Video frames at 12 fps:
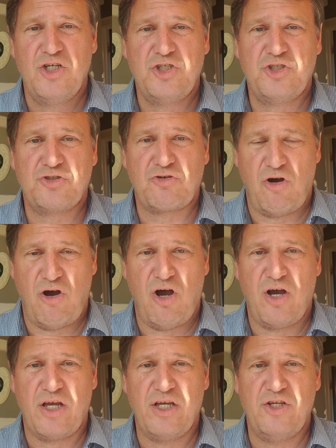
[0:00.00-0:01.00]

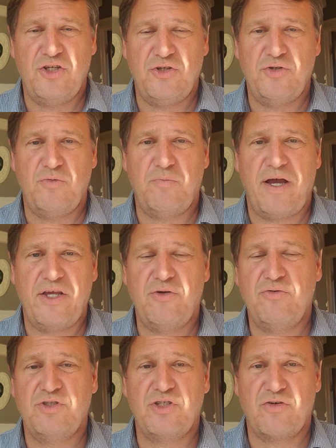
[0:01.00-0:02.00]
strong in you by
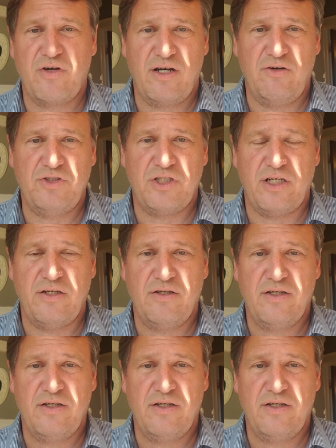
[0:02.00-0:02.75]
using your energy.